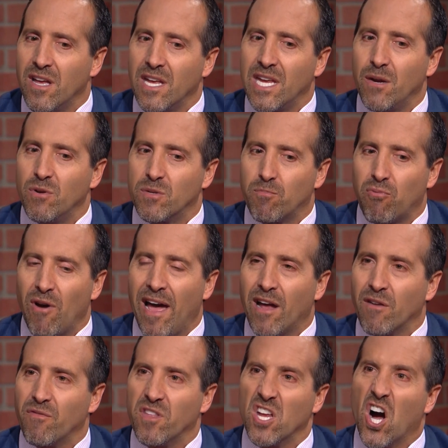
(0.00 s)
he was
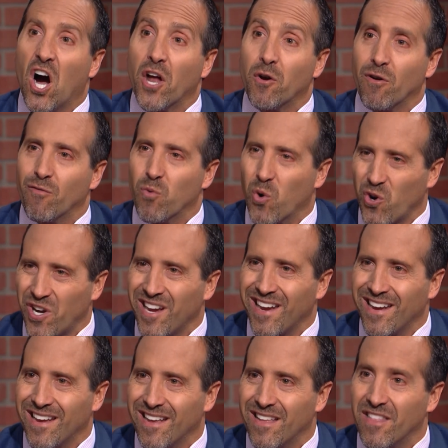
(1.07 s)
proud of the honor of working,